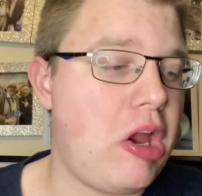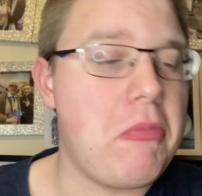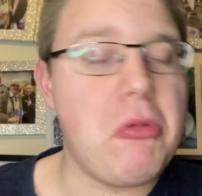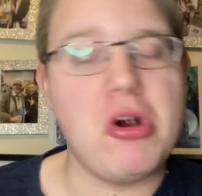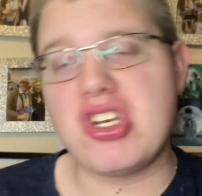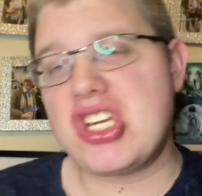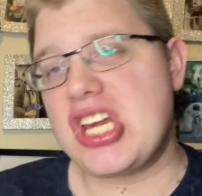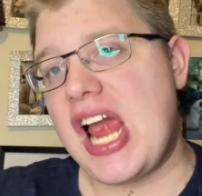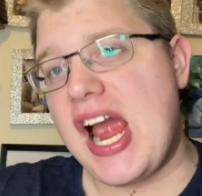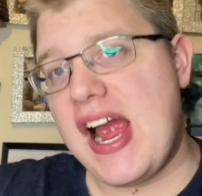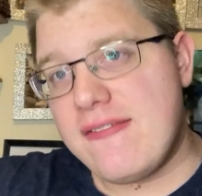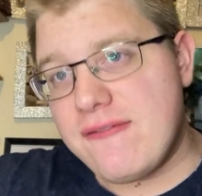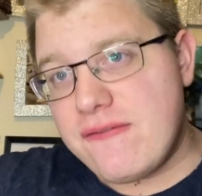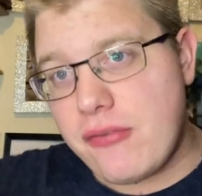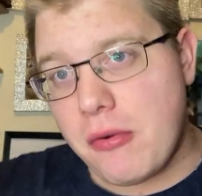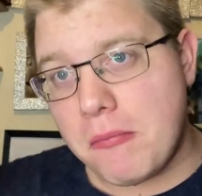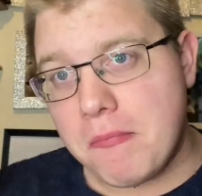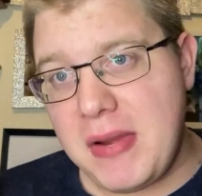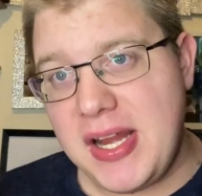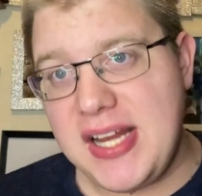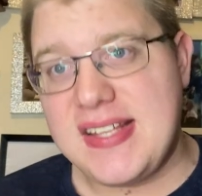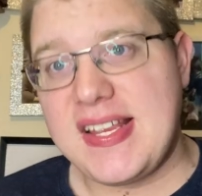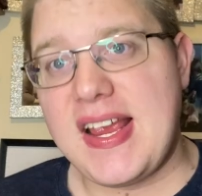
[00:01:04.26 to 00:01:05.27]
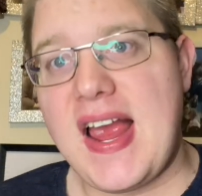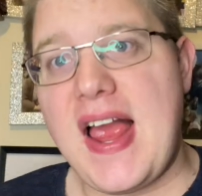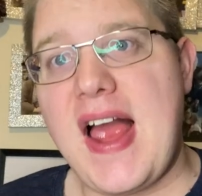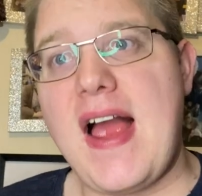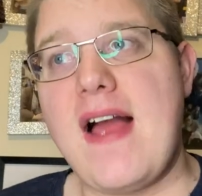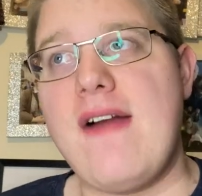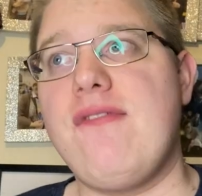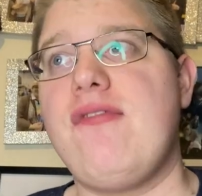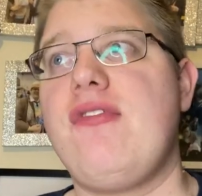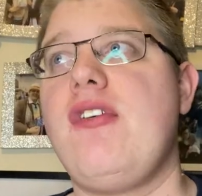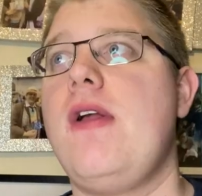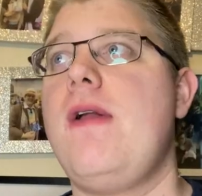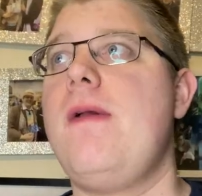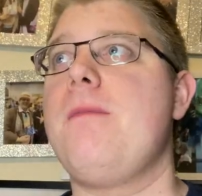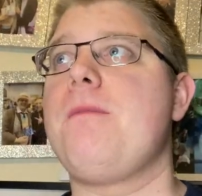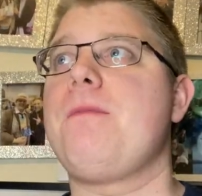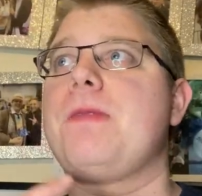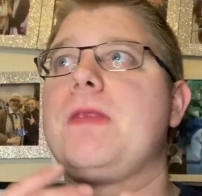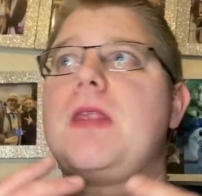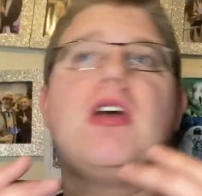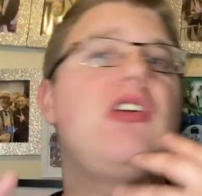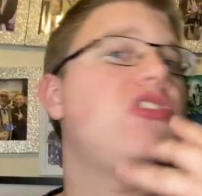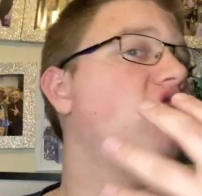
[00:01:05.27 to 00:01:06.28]
much, and for me to have
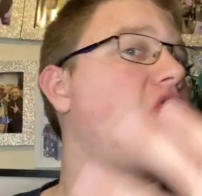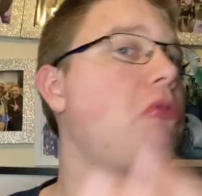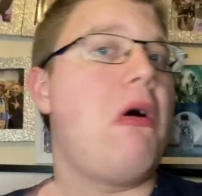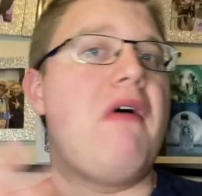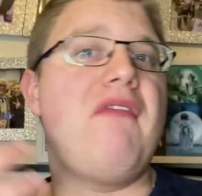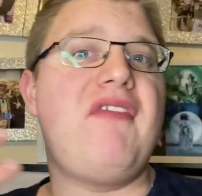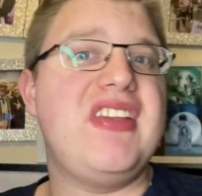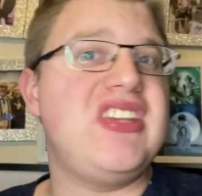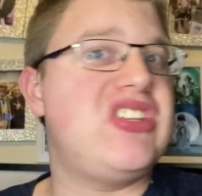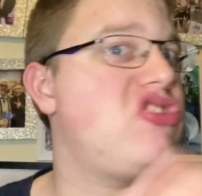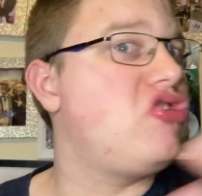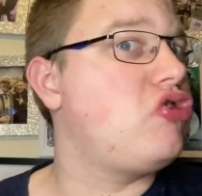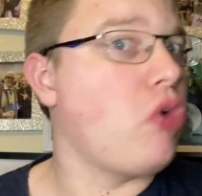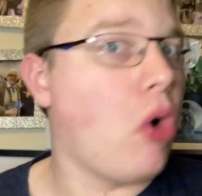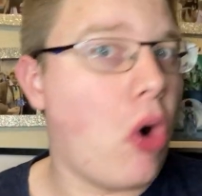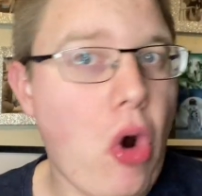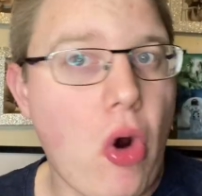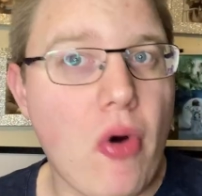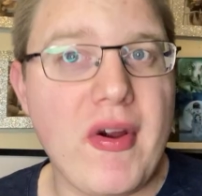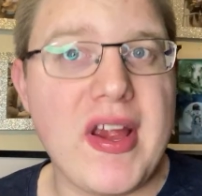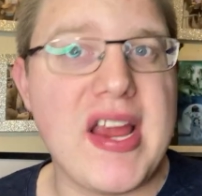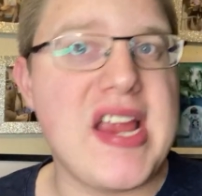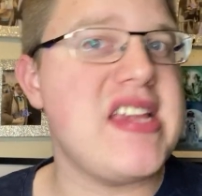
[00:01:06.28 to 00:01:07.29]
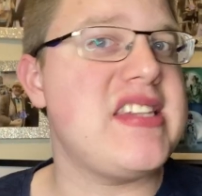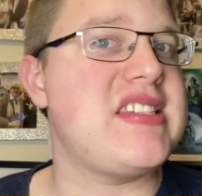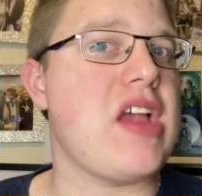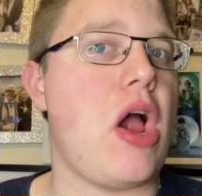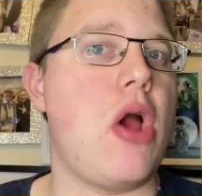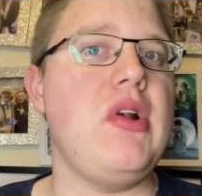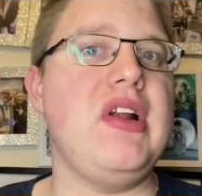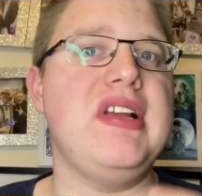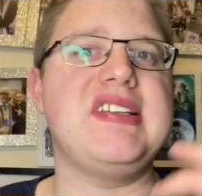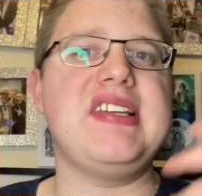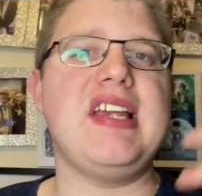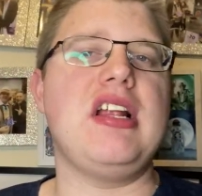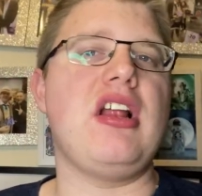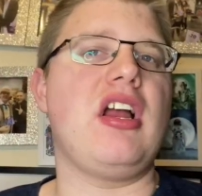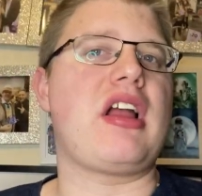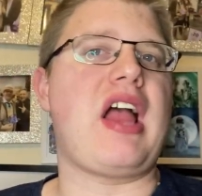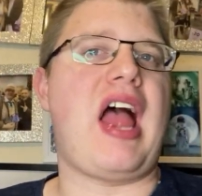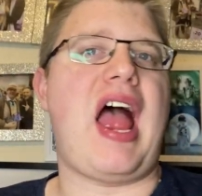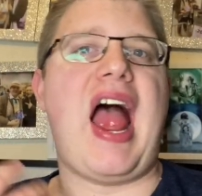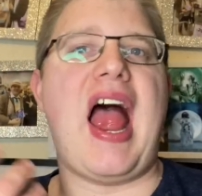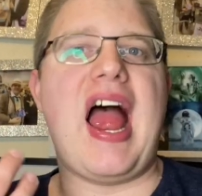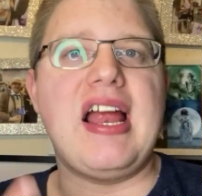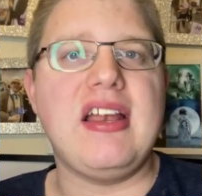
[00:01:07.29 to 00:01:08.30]
some of his stories, only seen like
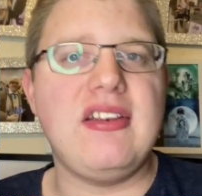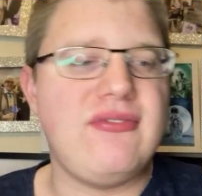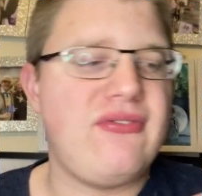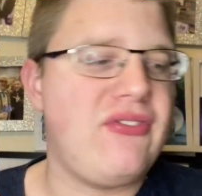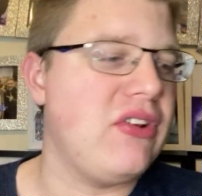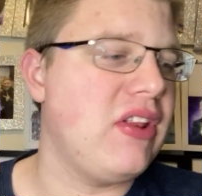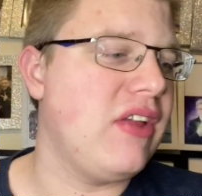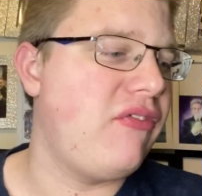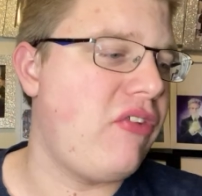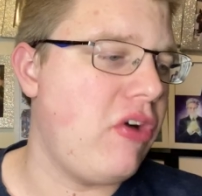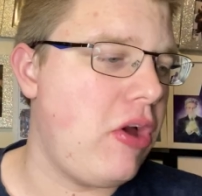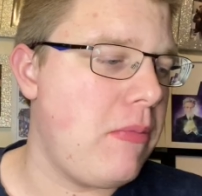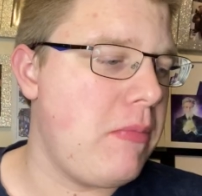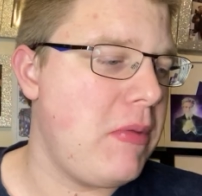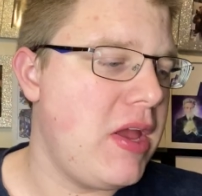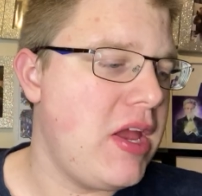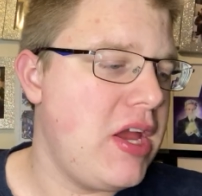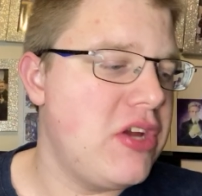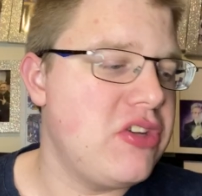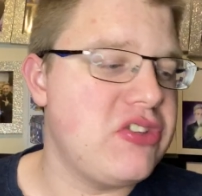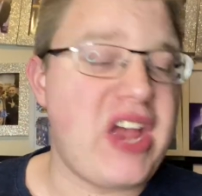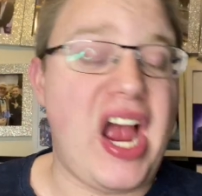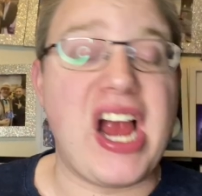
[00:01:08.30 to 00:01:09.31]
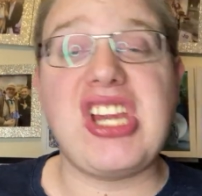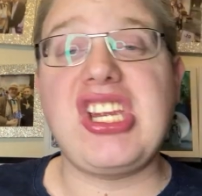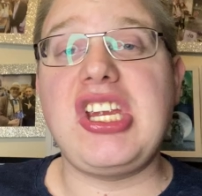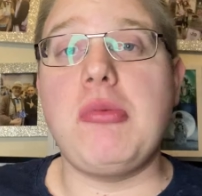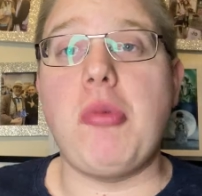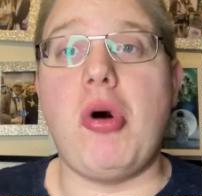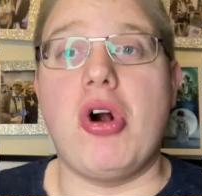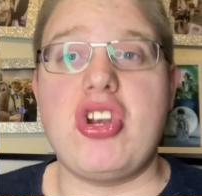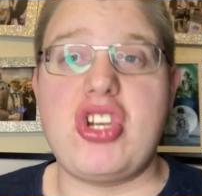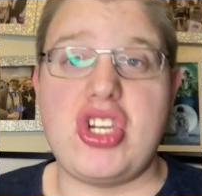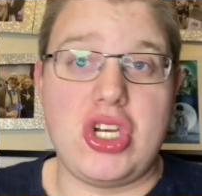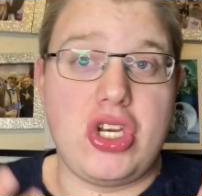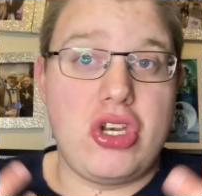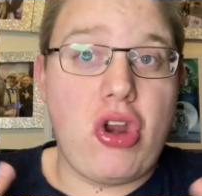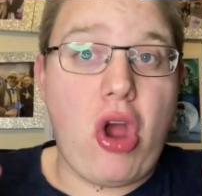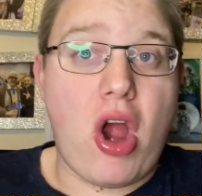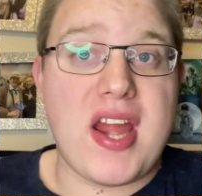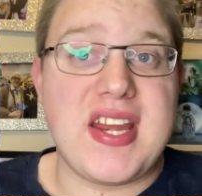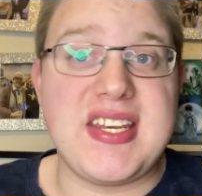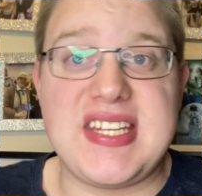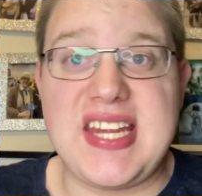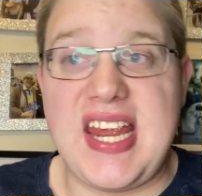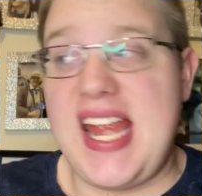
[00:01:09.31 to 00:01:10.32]
a handful of them, to actually watch
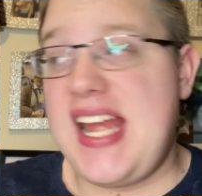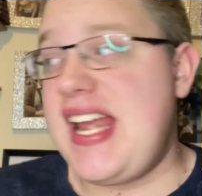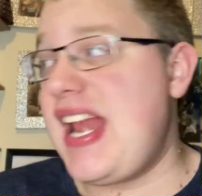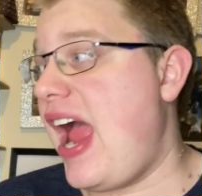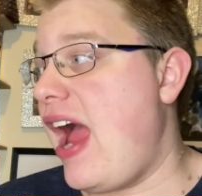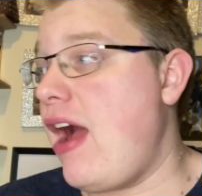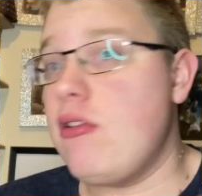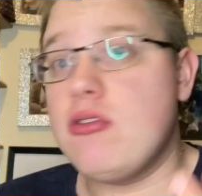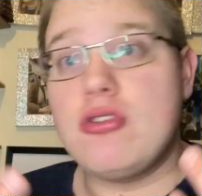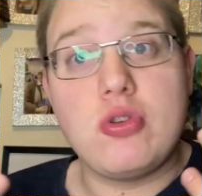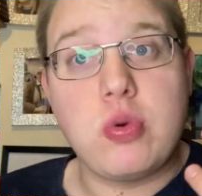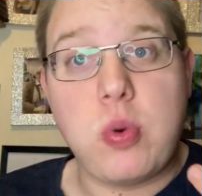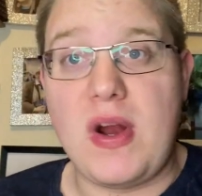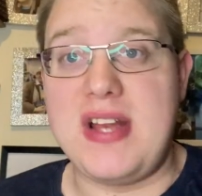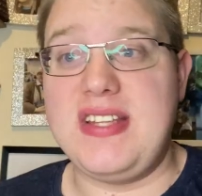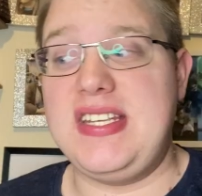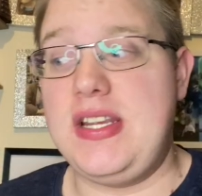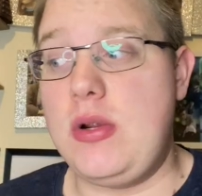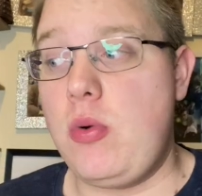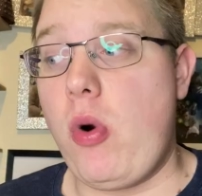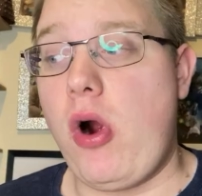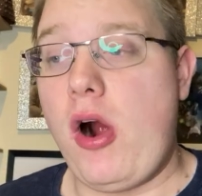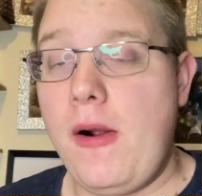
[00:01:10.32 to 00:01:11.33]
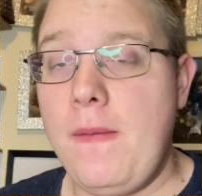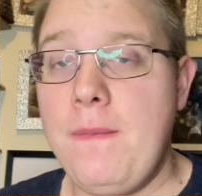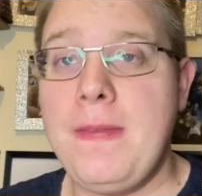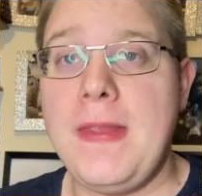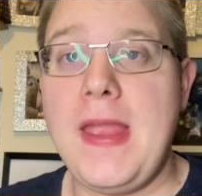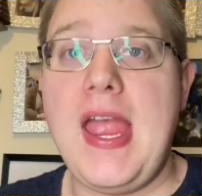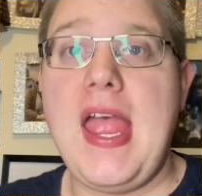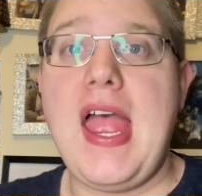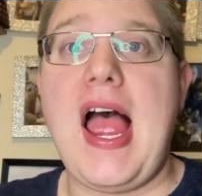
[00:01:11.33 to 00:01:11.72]
19 out of 21,